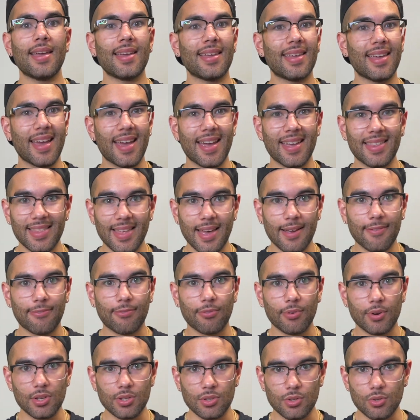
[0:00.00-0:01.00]
get in that
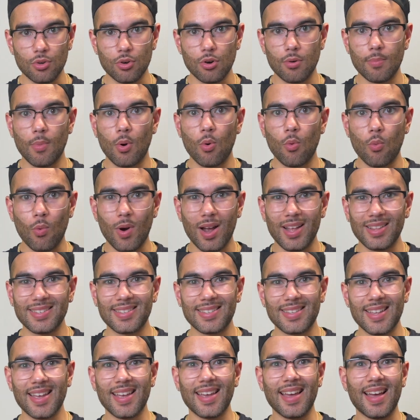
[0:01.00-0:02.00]
free Zoom
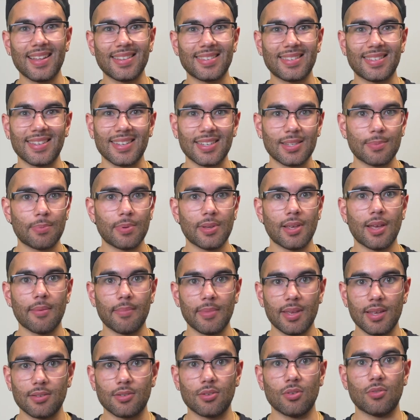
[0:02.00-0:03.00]
Wednesday at 6 p.m.
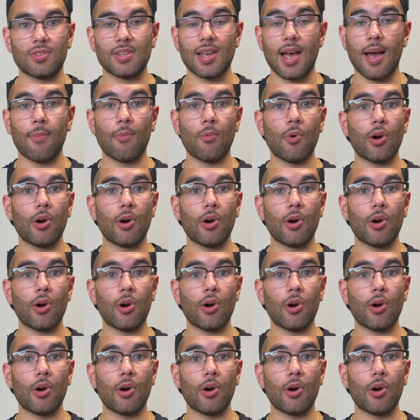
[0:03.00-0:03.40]
Eastern time.